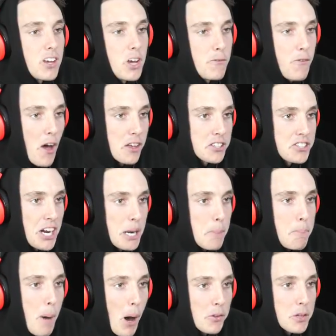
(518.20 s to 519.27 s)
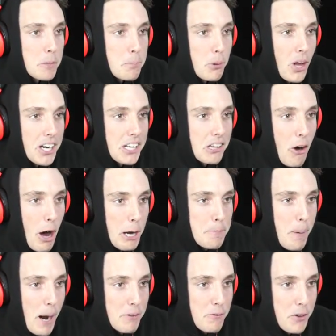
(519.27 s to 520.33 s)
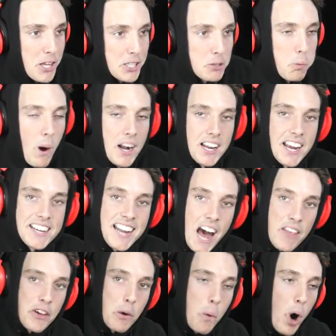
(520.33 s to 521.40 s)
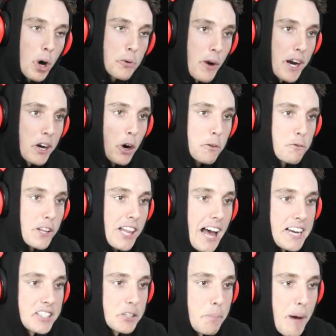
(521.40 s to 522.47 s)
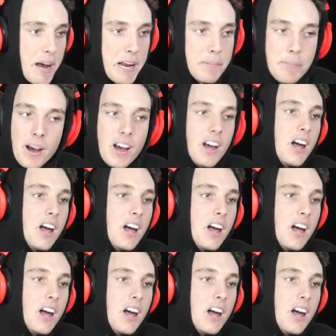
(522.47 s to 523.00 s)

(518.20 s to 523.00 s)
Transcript: You fellas need to belt the bloody like button for this one. Another world record for LazarBeam.